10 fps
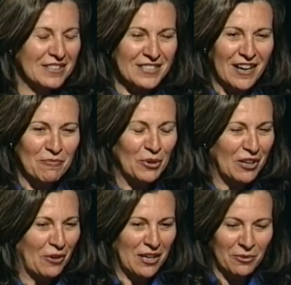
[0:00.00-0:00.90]
Tom, what
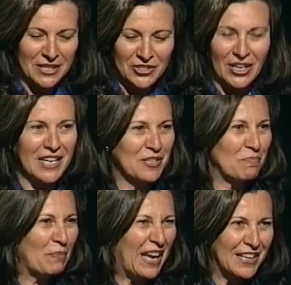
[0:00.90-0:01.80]
a great question. I
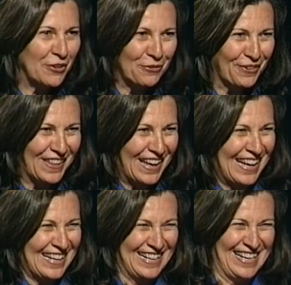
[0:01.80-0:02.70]
should pay you for
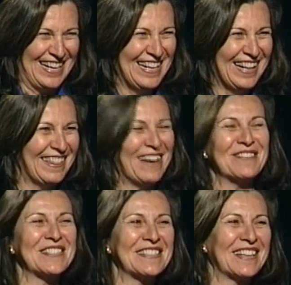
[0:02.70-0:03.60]
that. That
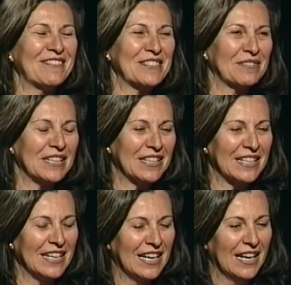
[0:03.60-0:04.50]
was really good.